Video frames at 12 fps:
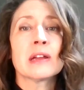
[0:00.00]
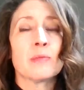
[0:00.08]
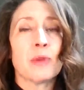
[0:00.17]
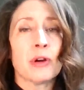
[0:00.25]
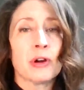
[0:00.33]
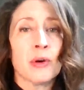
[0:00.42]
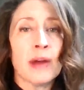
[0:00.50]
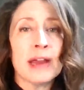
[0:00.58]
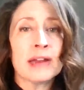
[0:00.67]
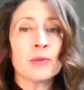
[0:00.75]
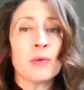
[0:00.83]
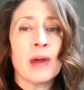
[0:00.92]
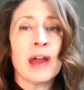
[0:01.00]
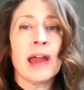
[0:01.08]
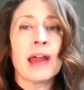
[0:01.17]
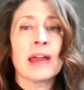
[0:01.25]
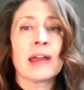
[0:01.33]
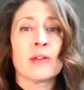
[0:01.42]
in a more graded
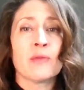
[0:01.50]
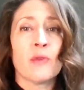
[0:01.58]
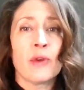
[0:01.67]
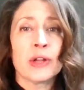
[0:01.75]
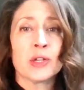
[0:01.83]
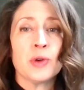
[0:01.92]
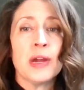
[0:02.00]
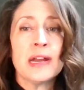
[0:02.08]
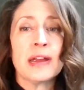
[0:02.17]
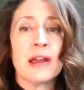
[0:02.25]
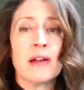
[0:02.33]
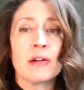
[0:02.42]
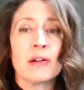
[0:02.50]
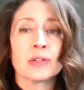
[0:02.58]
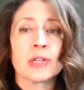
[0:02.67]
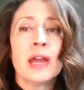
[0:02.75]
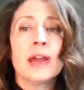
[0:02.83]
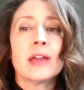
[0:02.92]
way and avoid training
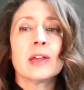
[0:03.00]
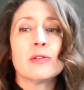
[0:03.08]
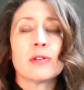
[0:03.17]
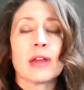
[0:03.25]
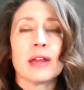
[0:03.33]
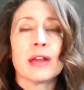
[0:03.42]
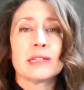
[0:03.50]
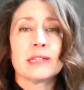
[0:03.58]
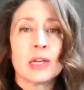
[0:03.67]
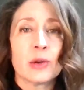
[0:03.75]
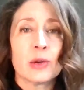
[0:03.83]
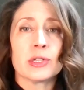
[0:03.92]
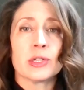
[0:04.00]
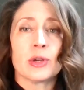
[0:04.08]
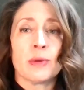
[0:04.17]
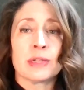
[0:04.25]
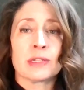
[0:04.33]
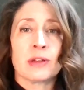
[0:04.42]
errors, you can decrease your
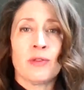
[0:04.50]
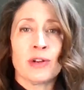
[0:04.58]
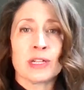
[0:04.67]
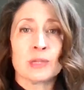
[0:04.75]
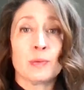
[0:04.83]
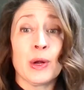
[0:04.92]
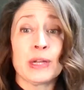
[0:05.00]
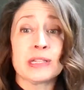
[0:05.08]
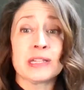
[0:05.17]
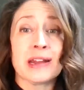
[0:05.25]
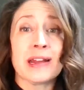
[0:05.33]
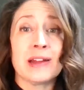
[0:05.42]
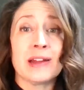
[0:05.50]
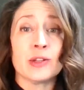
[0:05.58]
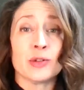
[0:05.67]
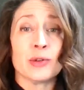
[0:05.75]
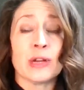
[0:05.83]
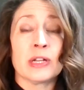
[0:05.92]
risk for experiencing an
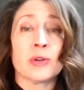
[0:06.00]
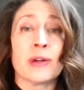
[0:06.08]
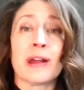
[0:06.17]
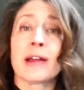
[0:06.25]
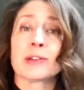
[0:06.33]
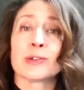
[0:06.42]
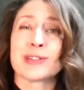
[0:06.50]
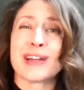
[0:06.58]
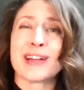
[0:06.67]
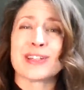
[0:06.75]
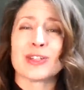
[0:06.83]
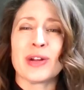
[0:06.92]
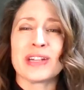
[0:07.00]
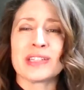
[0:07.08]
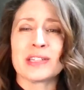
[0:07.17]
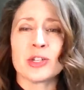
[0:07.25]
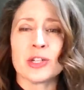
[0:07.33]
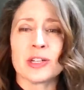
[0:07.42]
injury during exercise
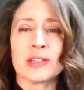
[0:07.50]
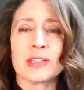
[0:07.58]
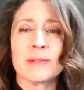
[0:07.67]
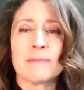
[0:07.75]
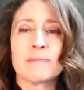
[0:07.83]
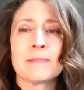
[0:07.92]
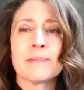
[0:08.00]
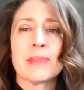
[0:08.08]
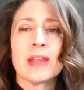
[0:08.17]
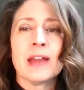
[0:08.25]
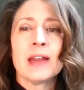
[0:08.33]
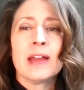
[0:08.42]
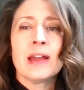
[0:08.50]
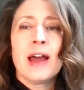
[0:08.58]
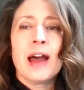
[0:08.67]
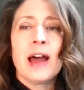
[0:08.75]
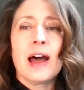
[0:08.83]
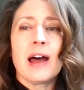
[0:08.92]
transitions.
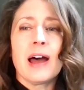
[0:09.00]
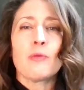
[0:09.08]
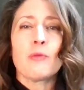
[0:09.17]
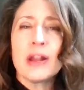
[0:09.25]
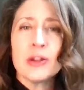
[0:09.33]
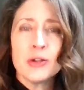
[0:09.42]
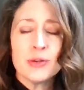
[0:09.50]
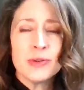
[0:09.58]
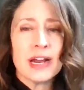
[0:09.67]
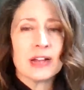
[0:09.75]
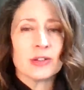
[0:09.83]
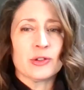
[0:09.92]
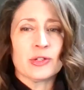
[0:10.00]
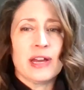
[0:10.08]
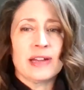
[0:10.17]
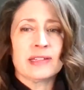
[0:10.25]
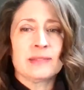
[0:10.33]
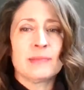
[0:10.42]
When you're doing
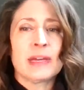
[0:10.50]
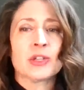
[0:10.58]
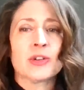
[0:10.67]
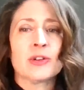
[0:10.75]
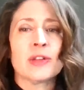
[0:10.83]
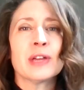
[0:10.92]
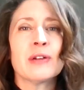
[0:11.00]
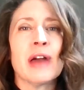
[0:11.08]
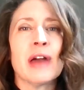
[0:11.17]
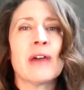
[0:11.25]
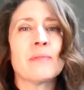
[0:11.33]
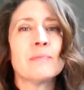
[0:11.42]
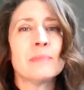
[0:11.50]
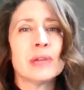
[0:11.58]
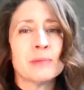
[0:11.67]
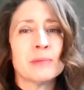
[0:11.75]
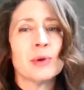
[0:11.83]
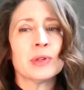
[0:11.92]
exercise, make sure that you have a
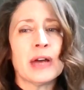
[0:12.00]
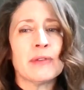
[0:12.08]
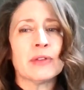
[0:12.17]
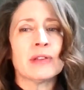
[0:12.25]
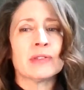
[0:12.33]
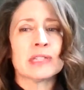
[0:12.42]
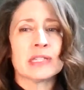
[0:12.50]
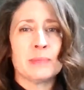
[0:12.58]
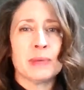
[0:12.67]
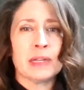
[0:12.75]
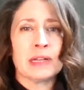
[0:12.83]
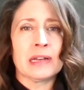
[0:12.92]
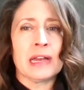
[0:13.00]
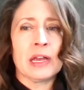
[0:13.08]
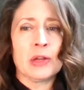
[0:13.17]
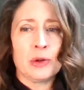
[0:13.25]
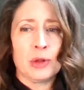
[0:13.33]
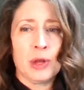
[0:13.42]
minimal level of stability
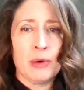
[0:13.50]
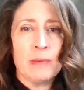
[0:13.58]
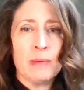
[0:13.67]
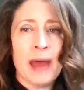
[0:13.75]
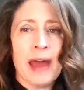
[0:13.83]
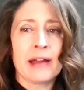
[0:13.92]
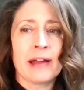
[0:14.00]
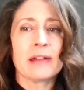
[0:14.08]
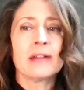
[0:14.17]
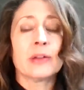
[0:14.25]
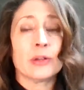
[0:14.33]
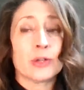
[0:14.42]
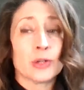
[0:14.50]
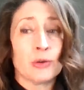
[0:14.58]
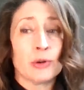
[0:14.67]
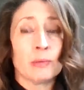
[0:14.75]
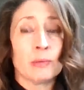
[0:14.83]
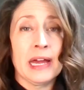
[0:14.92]
in your lower back, your
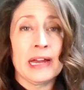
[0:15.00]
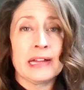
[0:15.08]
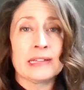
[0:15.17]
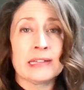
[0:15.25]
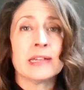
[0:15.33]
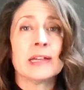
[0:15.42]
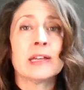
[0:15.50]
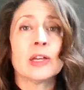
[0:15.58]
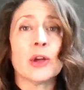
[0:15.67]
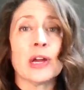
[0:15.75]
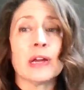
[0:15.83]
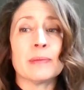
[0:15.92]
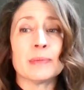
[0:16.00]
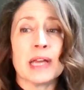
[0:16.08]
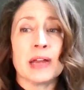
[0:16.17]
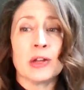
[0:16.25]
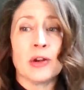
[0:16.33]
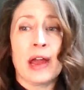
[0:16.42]
shoulder blades, your hips,
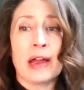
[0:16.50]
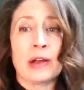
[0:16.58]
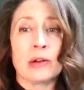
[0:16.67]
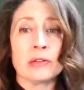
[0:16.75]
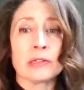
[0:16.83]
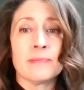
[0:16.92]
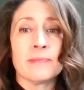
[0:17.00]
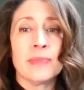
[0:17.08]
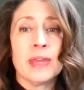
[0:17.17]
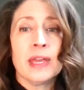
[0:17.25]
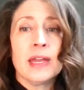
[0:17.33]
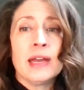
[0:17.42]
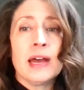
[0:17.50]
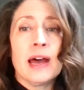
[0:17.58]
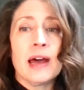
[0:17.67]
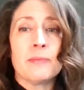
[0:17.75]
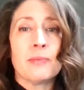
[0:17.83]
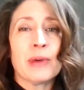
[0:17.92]
and your ankles.
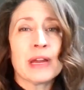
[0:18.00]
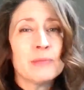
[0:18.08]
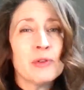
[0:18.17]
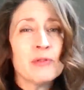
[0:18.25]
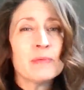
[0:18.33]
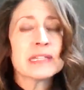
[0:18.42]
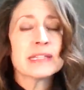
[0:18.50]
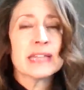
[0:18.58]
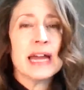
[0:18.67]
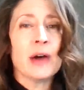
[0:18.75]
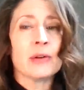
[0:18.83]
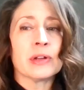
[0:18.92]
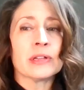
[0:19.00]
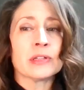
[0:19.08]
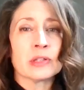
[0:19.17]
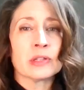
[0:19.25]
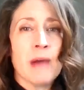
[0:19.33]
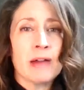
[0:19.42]
Break movements down into
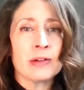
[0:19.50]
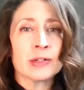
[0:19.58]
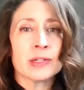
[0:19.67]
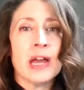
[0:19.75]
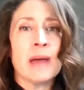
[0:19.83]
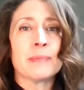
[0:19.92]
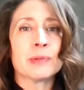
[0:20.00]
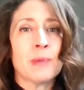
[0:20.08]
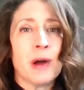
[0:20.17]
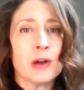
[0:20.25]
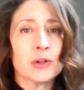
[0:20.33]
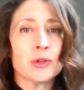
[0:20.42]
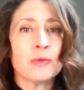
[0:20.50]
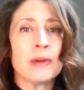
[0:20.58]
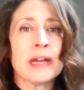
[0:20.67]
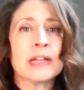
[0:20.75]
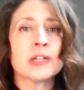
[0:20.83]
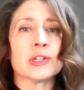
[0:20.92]
smaller steps, partial
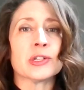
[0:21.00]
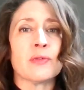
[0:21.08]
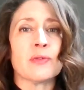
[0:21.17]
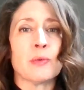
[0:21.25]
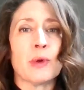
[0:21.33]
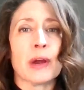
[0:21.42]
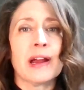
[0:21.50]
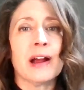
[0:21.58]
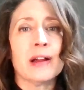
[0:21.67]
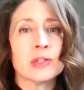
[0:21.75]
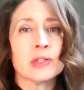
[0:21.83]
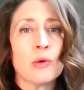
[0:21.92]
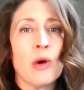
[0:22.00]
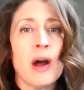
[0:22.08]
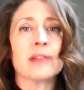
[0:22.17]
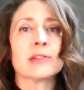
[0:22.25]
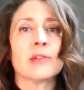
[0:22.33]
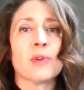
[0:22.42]
ranges. If you're working on
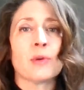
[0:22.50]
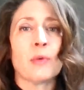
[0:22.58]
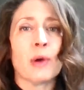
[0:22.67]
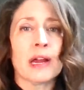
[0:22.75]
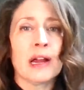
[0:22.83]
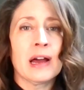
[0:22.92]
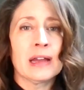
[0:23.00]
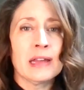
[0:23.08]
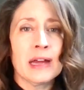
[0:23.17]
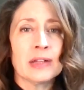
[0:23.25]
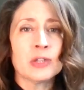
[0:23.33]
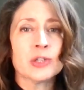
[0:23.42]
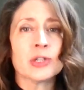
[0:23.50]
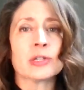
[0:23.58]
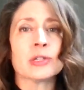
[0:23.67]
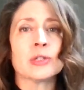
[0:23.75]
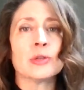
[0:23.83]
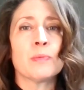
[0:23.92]
squats, if you're working on
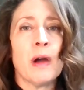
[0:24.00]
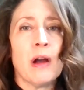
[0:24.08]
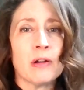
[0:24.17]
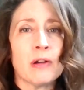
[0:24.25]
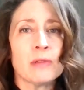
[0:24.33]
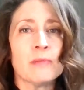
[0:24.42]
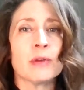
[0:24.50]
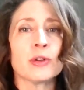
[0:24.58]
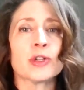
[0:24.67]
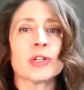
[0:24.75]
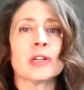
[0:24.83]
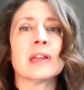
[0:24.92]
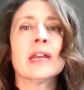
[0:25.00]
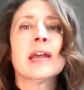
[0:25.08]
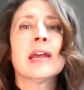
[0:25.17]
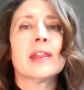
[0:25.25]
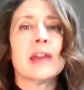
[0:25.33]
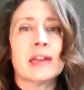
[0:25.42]
lunges, do part of the motion,
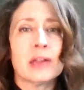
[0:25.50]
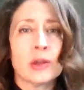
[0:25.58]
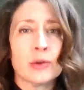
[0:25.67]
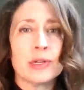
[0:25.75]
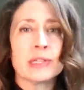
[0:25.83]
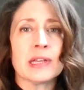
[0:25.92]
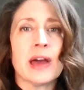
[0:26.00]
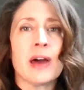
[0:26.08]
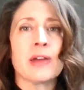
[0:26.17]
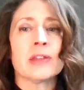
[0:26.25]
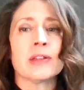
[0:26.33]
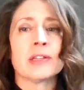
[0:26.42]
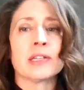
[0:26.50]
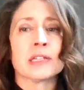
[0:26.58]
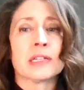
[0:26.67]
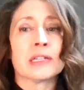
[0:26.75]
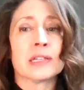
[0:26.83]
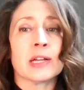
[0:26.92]
then increase the
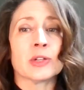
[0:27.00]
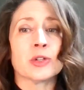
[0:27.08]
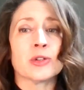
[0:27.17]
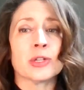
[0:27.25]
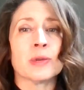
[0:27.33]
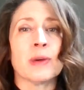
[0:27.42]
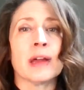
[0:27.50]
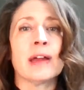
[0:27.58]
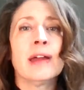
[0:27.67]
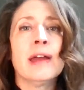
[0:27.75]
distance that you're doing,